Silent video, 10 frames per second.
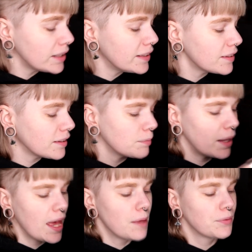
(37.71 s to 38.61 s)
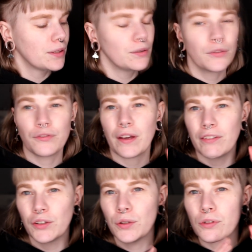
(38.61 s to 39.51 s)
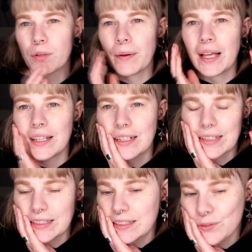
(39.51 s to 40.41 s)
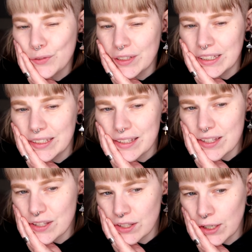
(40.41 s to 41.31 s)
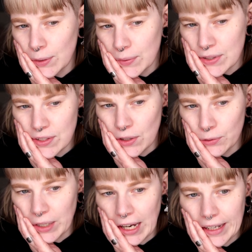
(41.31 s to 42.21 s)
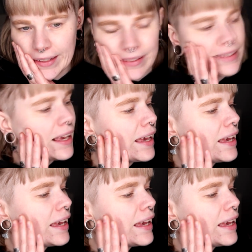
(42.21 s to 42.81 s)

This is my absolute favorite neutral palette. I just think it's so, so nice.